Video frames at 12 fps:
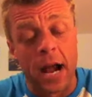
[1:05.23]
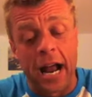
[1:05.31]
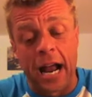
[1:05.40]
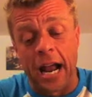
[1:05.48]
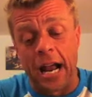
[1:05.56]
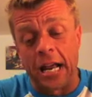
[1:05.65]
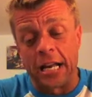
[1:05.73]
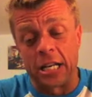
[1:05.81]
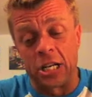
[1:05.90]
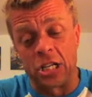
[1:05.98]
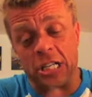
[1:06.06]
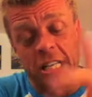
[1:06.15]
And
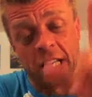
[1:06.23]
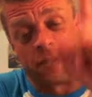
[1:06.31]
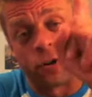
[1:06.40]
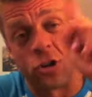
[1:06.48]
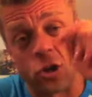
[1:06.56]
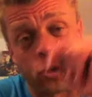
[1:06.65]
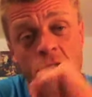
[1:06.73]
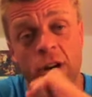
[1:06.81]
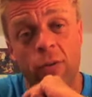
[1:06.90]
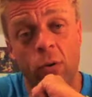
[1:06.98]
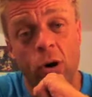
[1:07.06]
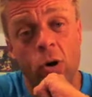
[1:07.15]
she said the first joke she
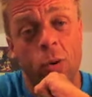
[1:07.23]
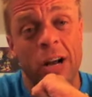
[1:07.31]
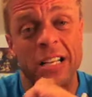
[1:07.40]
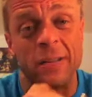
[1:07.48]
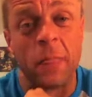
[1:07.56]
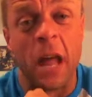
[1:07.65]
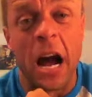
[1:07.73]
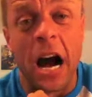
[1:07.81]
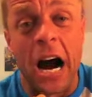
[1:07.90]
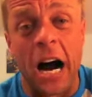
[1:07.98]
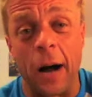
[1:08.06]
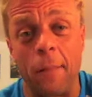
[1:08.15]
ever wrote was,
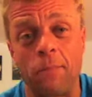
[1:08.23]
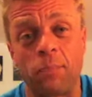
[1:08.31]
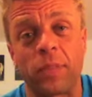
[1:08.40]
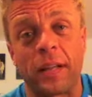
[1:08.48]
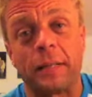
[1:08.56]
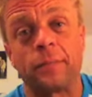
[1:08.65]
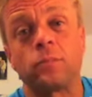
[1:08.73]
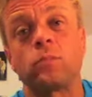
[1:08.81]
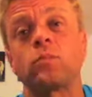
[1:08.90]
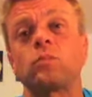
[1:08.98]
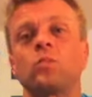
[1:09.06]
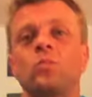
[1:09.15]
um,
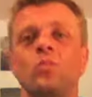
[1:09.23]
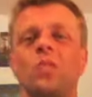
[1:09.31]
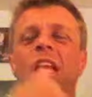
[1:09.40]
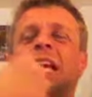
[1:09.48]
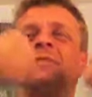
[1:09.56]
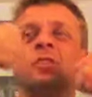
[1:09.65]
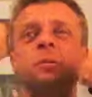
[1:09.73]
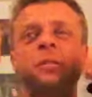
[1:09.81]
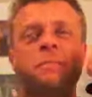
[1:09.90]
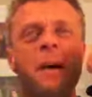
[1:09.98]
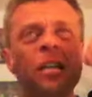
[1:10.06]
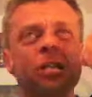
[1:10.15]
if she was
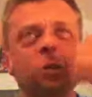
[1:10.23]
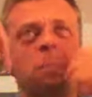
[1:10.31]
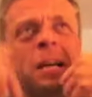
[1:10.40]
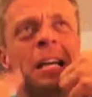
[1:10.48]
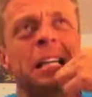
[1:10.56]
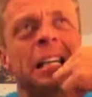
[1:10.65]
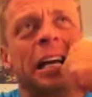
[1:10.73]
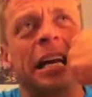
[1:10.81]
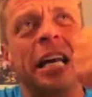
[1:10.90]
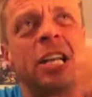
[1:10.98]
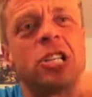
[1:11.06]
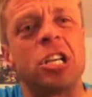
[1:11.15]
meant to be in the
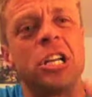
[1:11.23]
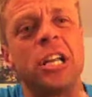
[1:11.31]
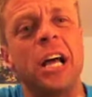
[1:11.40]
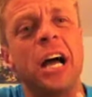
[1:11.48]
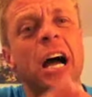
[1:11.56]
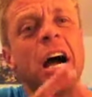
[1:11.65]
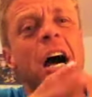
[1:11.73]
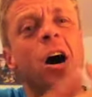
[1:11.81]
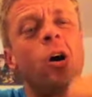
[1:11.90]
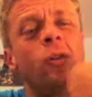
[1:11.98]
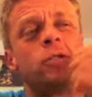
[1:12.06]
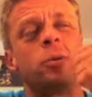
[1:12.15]
kitchen
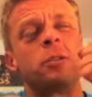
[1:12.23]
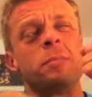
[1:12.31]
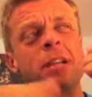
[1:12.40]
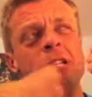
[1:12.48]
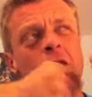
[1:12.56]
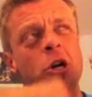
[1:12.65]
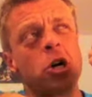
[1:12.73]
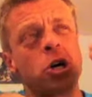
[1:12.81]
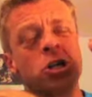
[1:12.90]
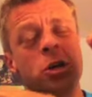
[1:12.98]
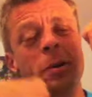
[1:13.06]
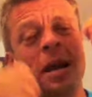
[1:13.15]
or if she was meant to cook,
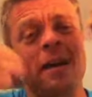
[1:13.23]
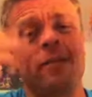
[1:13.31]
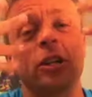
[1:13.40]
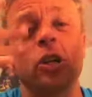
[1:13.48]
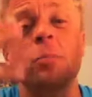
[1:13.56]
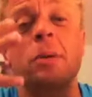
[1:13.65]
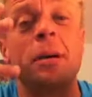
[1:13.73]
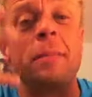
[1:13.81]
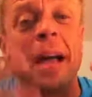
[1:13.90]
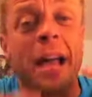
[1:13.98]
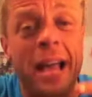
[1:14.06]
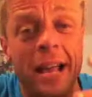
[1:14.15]
she would have aluminum
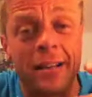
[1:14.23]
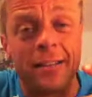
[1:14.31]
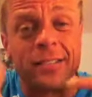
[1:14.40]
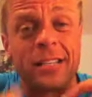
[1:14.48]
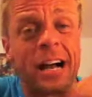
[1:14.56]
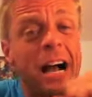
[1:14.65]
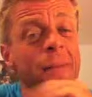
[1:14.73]
hands.